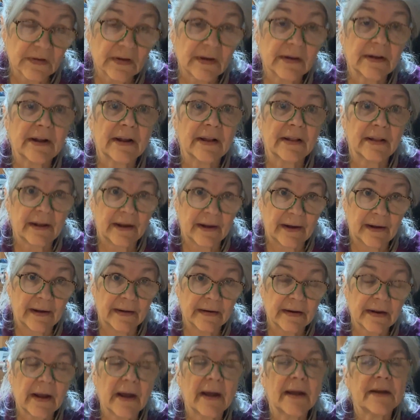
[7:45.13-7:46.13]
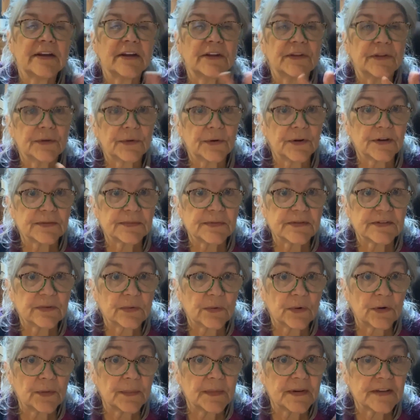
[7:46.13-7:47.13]
a lot. I did the Christmas
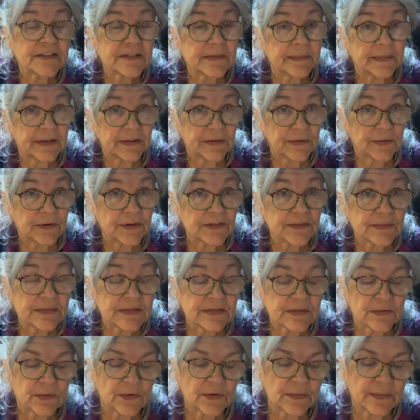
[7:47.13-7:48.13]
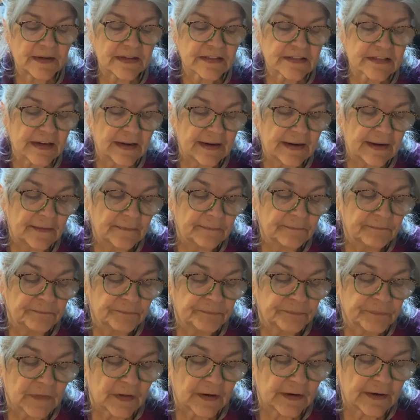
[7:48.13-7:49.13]
ornaments, made the Christmas ornaments.
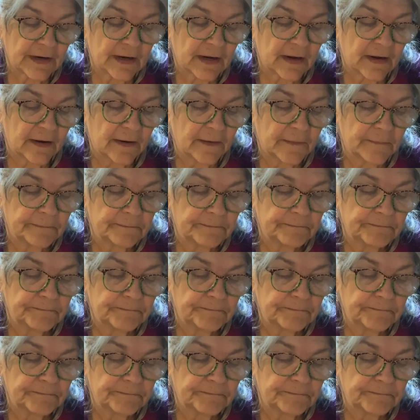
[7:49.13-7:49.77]
I